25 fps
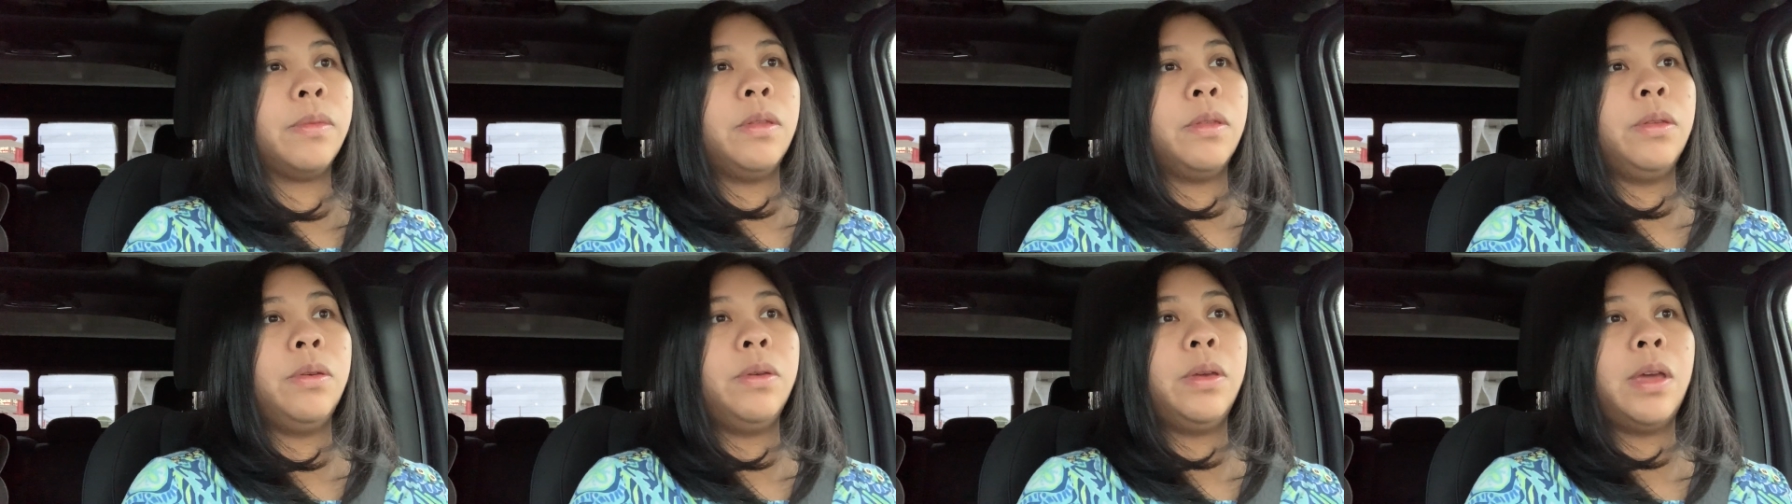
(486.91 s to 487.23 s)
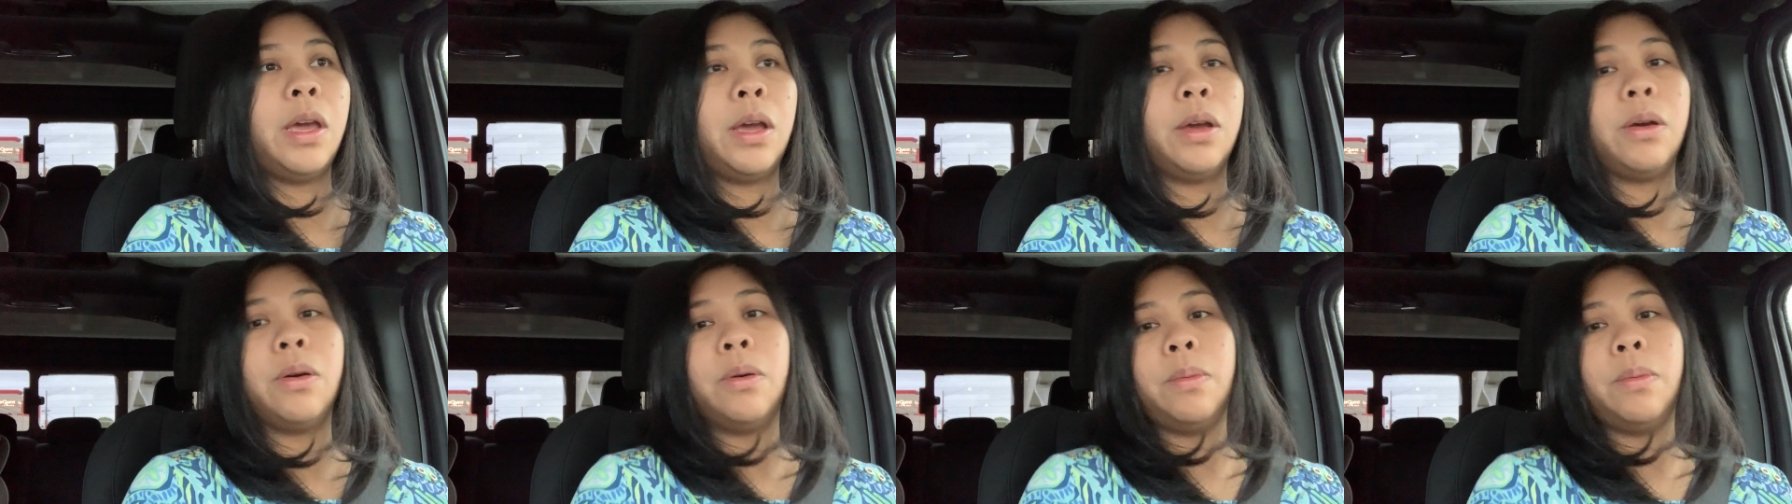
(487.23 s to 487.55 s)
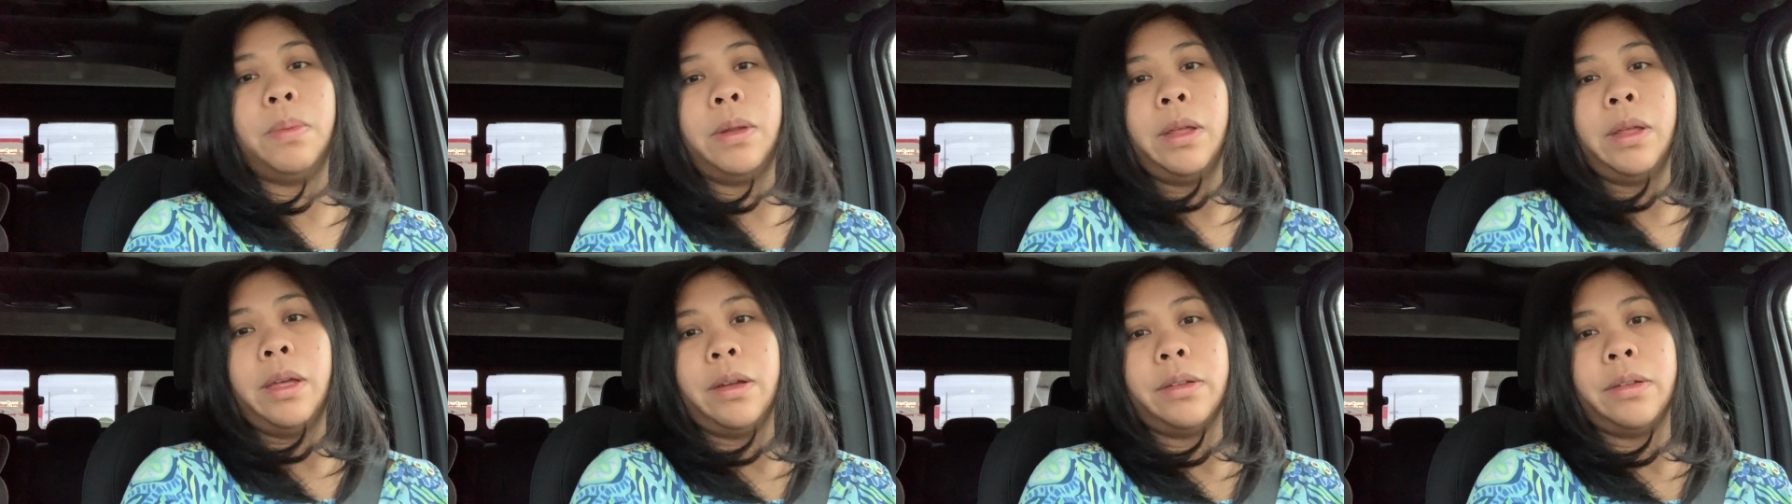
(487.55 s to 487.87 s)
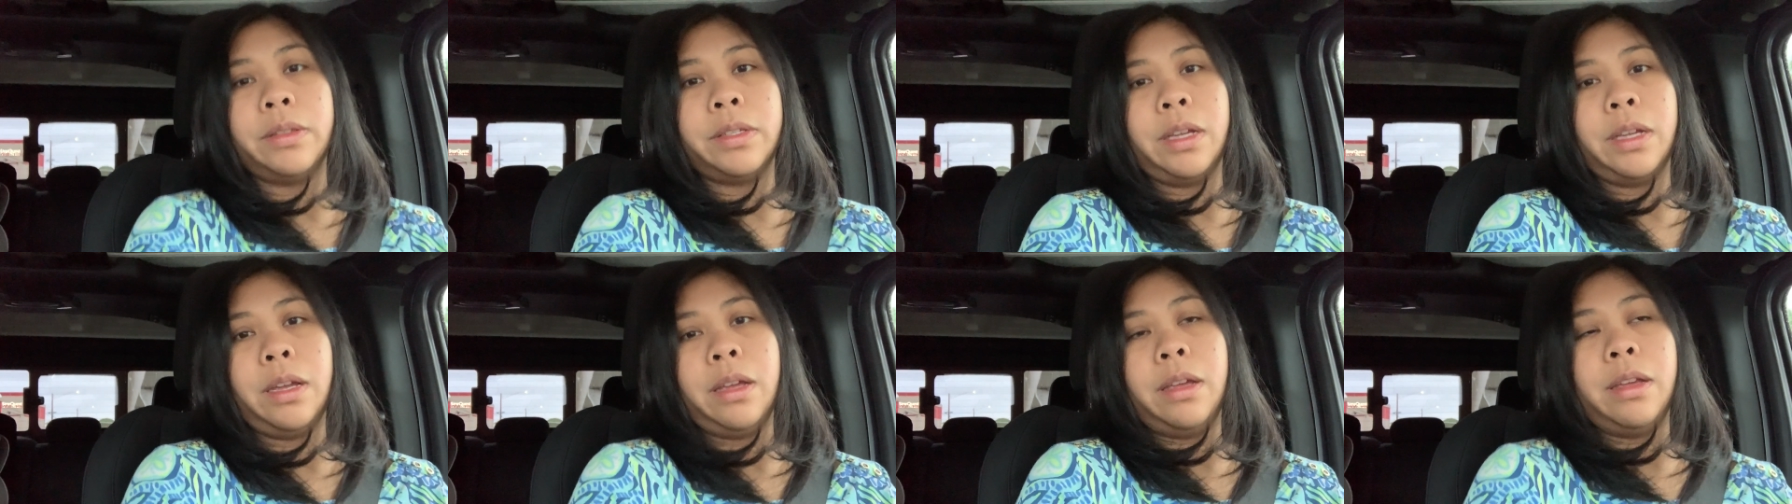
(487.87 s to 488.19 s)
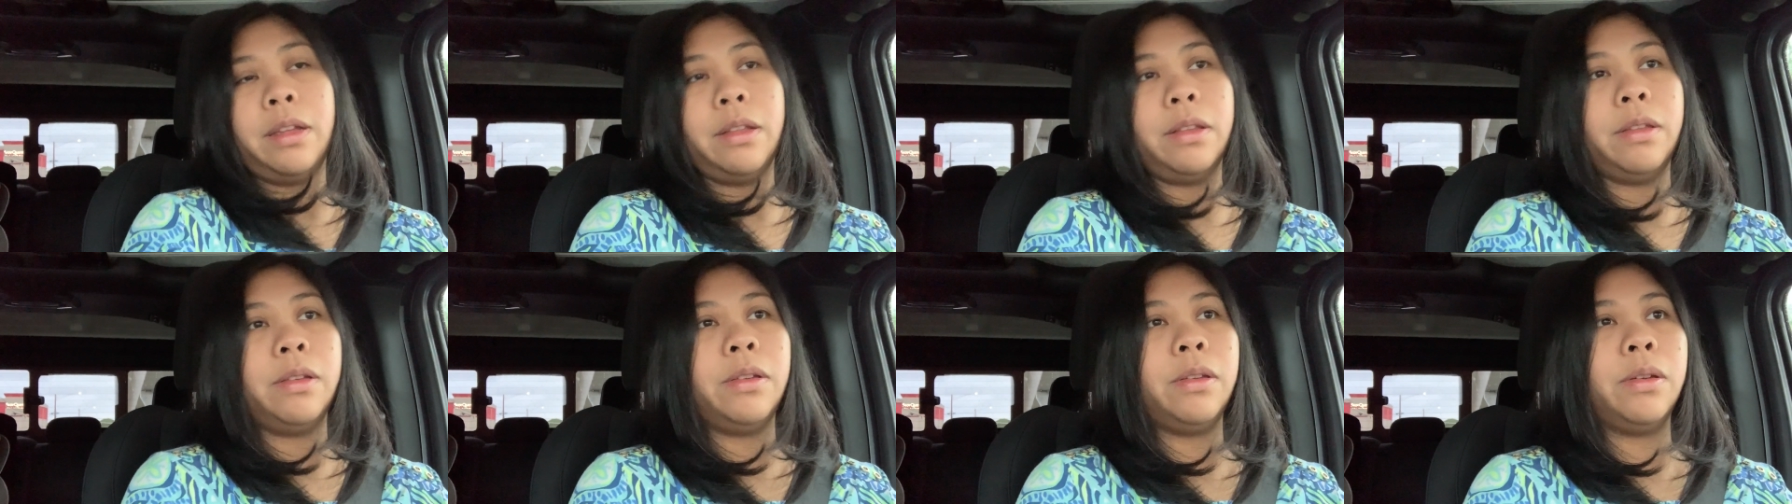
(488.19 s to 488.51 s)
you can't go play
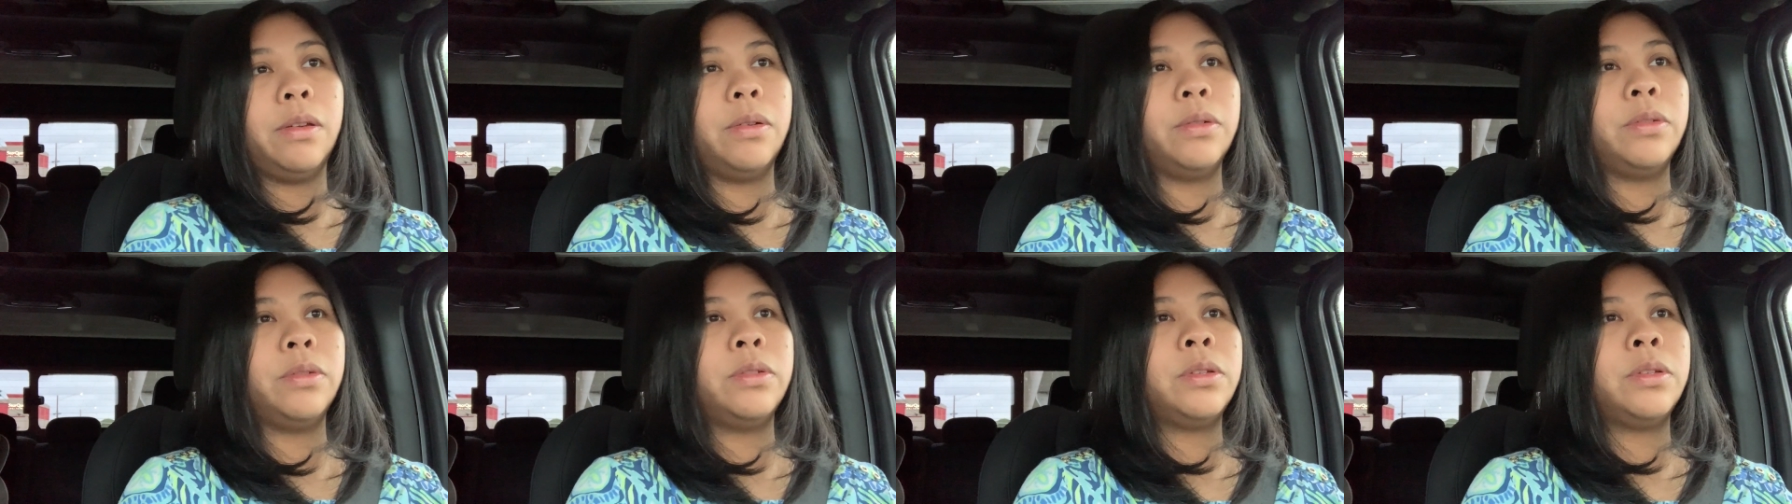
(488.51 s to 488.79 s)
outside, you know.